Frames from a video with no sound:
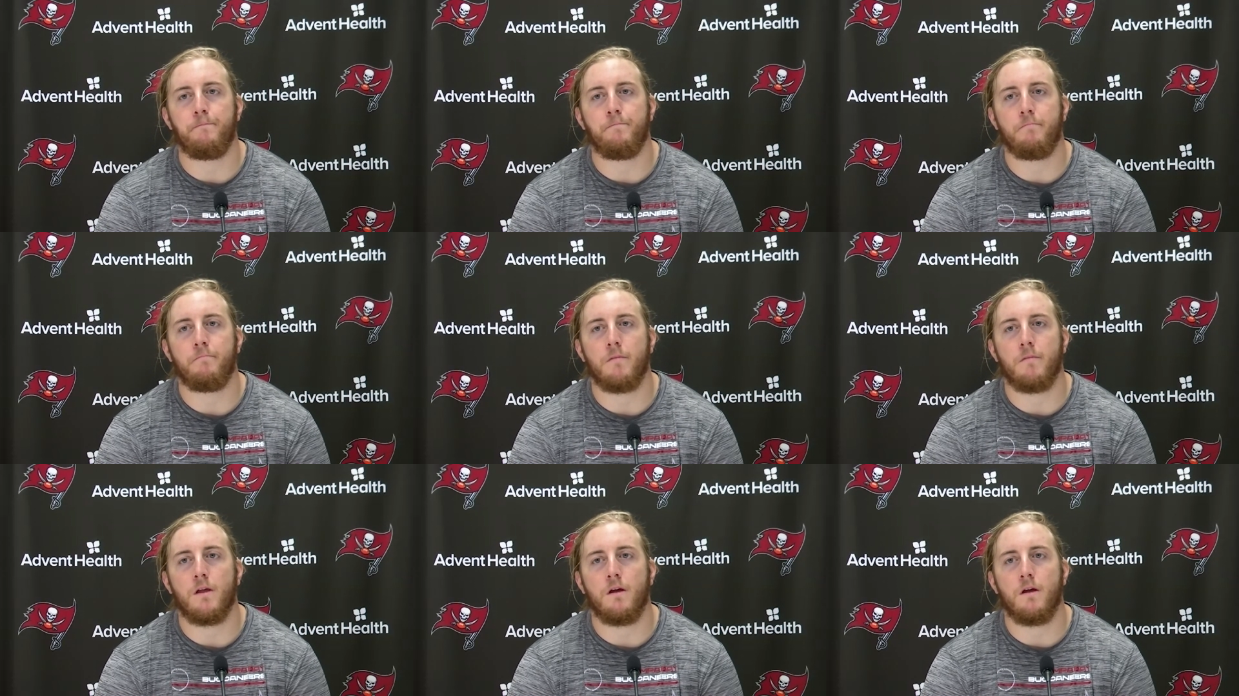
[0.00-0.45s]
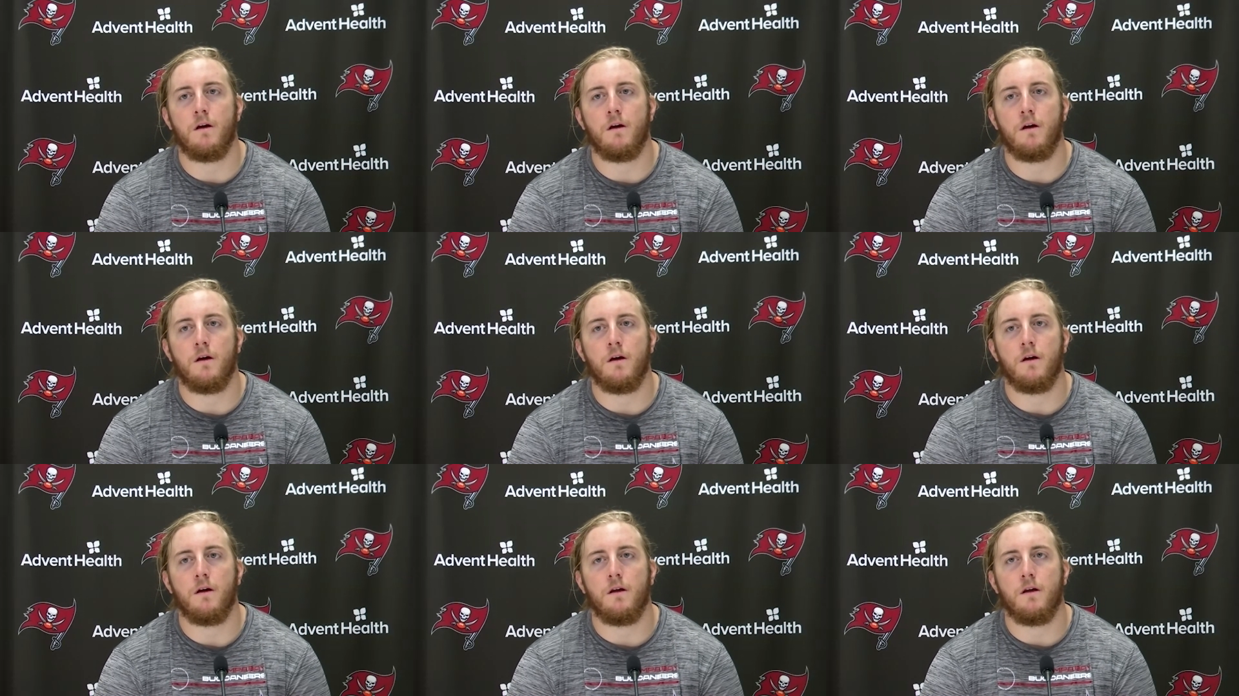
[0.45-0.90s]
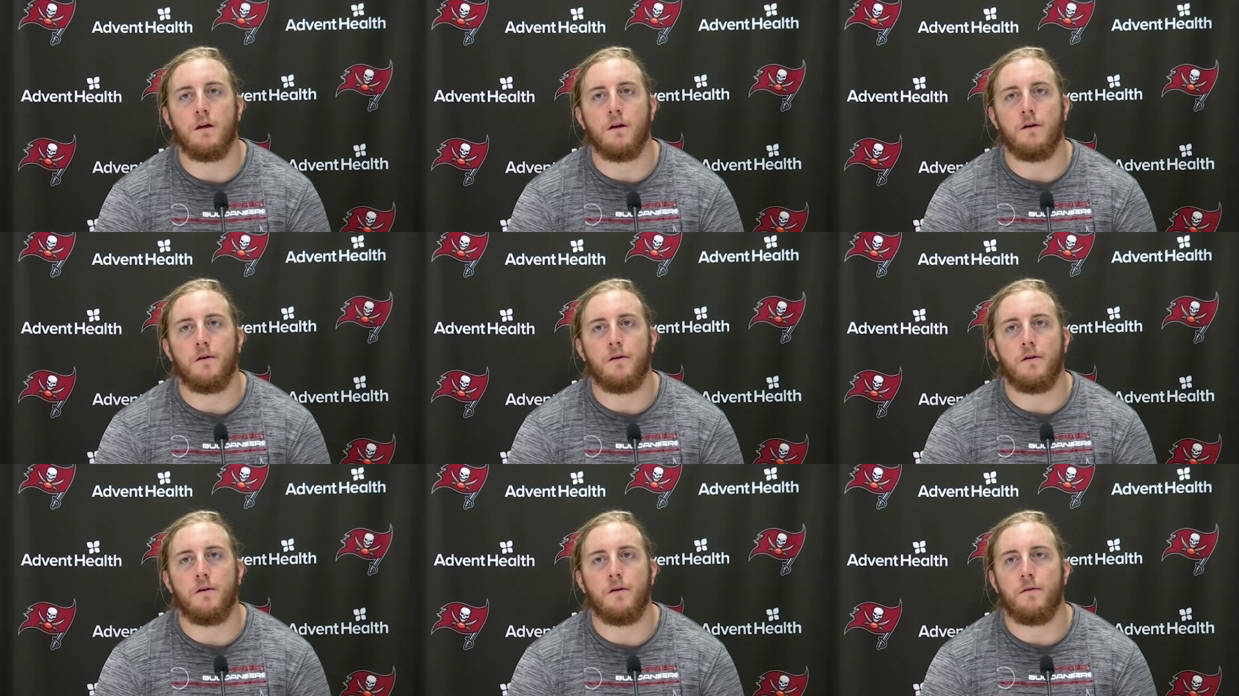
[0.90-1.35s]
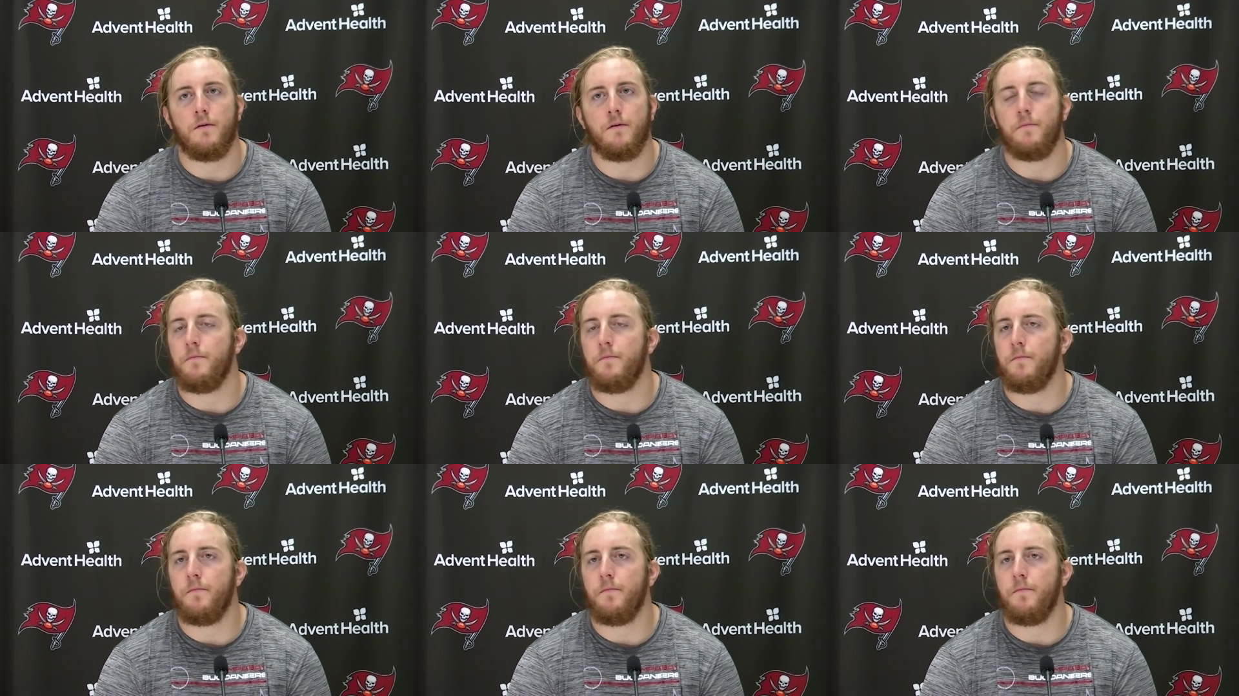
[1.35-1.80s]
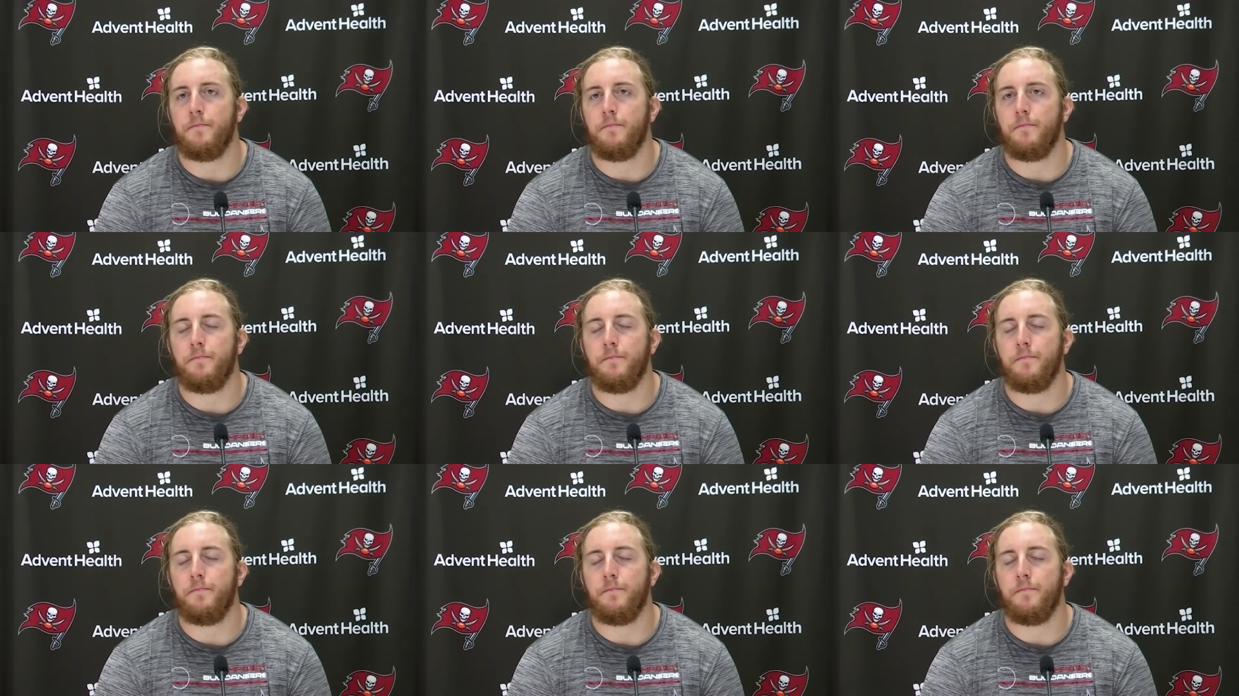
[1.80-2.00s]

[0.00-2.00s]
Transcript: No one is speaking in this clip.